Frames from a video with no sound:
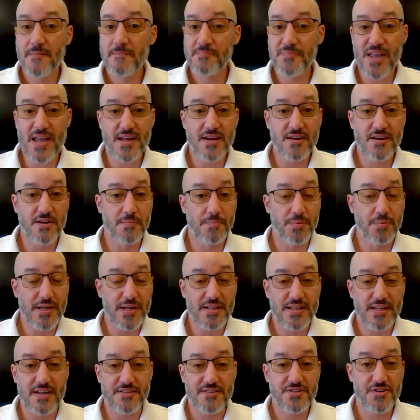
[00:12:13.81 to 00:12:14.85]
they can
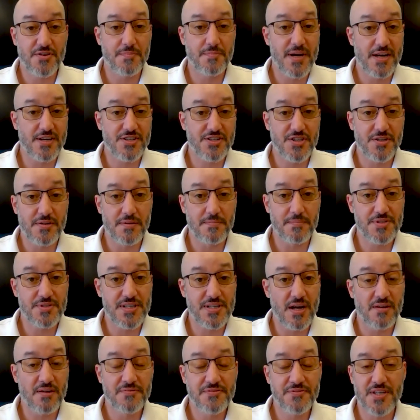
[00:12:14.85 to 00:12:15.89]
complete that termination
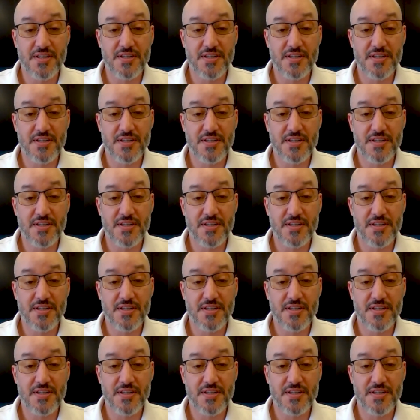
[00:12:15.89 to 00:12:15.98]
themselves.